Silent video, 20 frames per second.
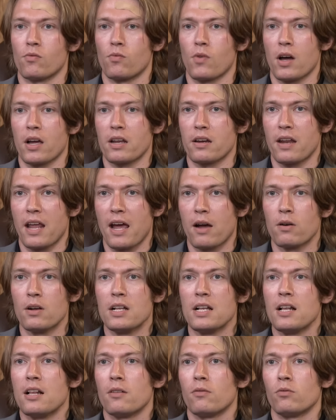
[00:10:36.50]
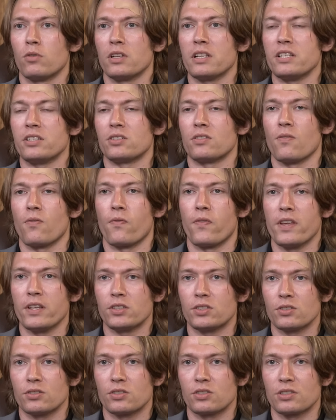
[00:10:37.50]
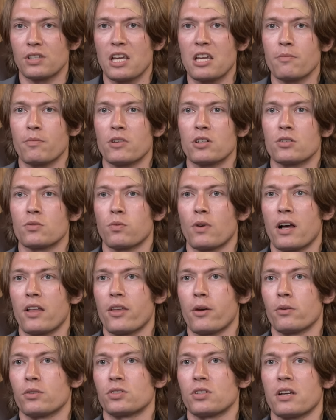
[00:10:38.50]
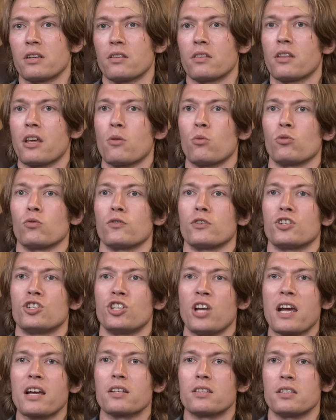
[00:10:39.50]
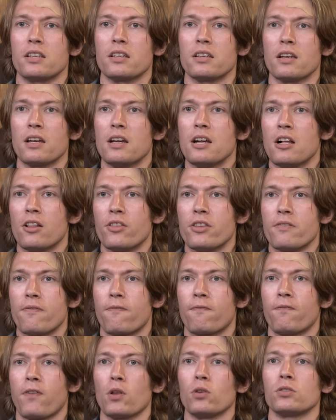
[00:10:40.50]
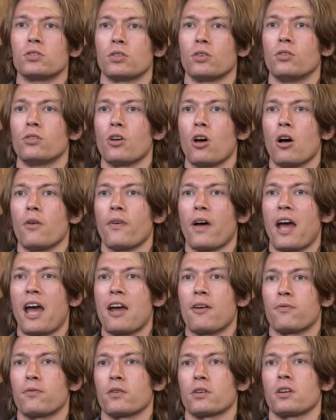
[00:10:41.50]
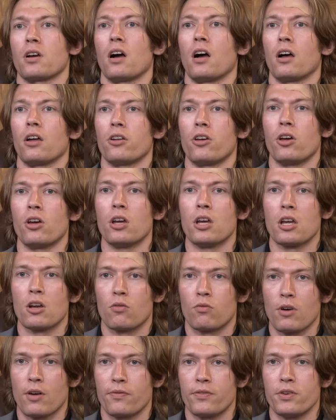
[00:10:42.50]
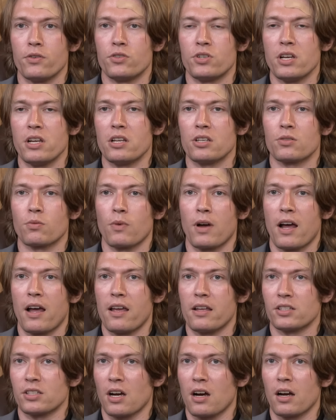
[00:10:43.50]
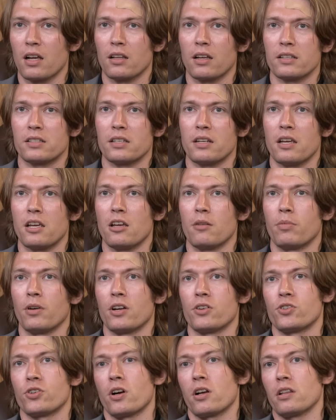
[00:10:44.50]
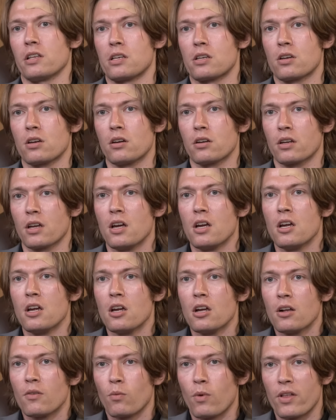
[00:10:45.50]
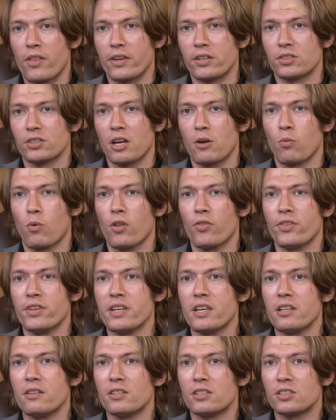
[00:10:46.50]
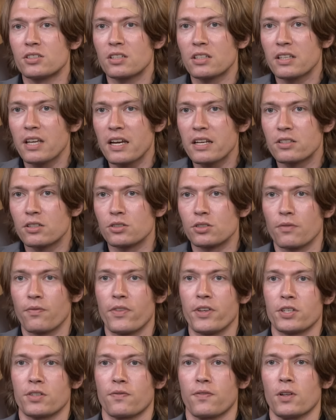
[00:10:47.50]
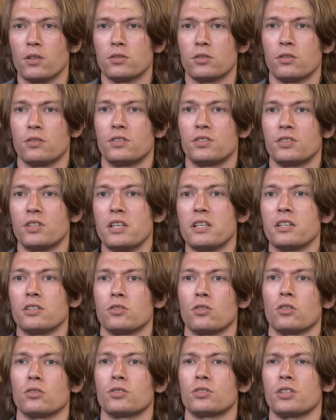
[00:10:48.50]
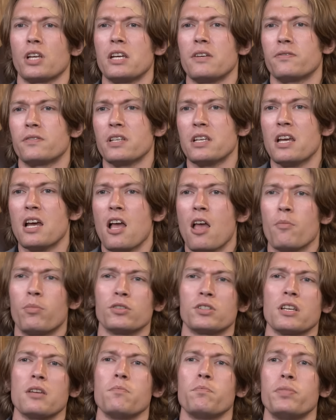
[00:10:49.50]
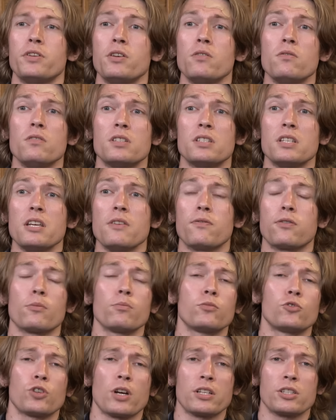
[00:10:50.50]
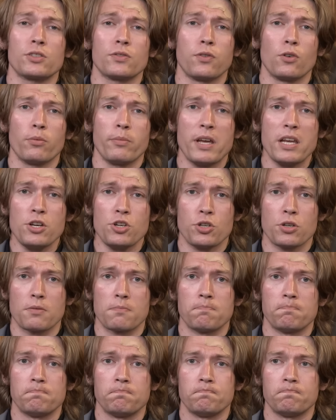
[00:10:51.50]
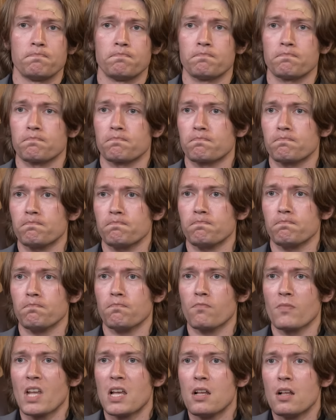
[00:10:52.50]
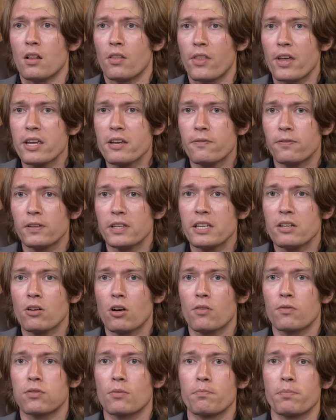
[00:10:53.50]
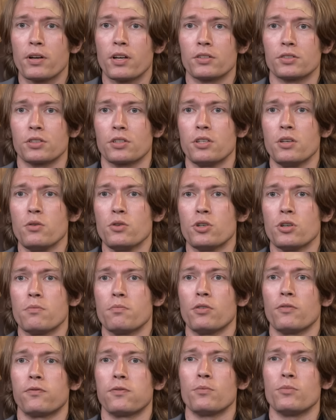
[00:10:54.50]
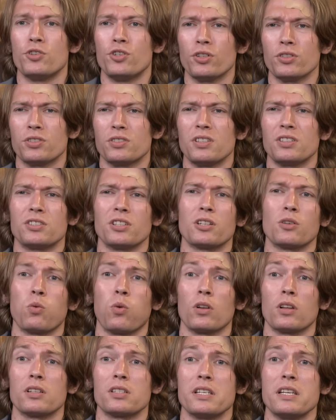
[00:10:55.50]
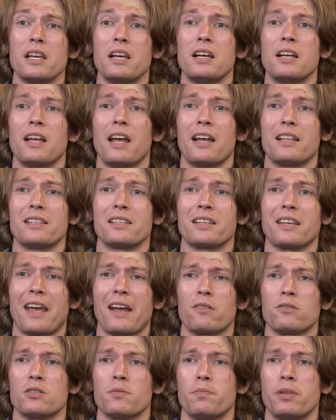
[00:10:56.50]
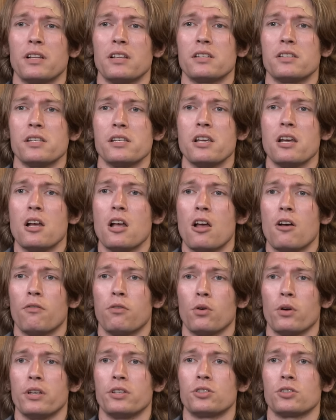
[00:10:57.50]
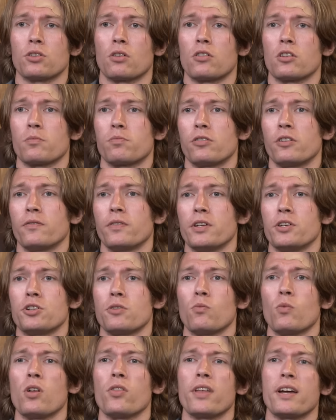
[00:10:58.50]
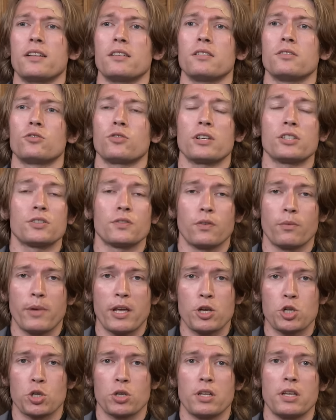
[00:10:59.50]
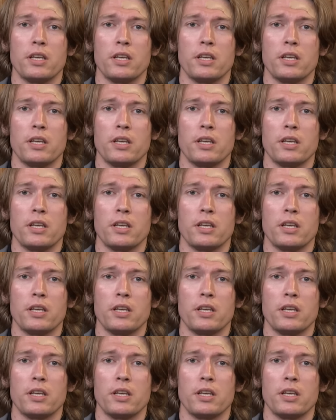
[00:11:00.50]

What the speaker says: right now, released this statement where they were saying that they were rejecting the falsehood of Afrikaner refugees, where it's highlighted here by Charlie Kirk, where they say what the instigators of this falsehood seek is not safety, but impunity from transformation. They flee not from persecution, but from justice, equality, and accountability for historic privilege. And what that transformation